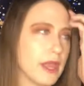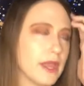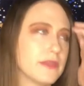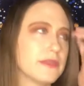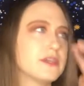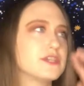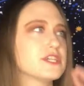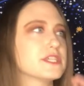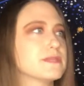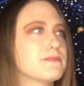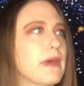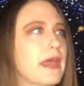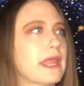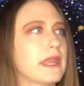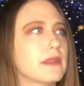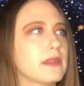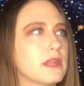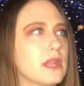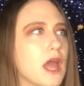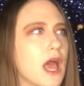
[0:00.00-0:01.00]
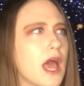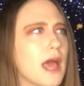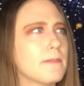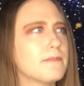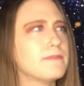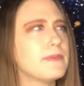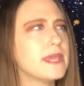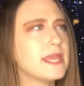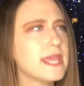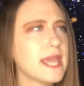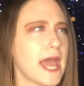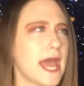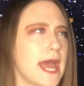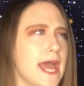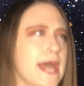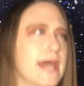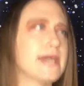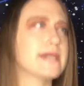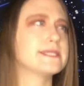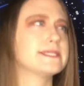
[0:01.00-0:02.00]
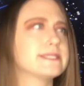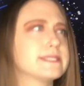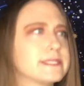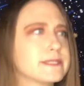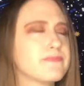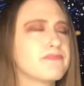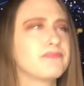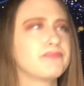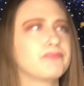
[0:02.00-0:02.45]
They just might not be as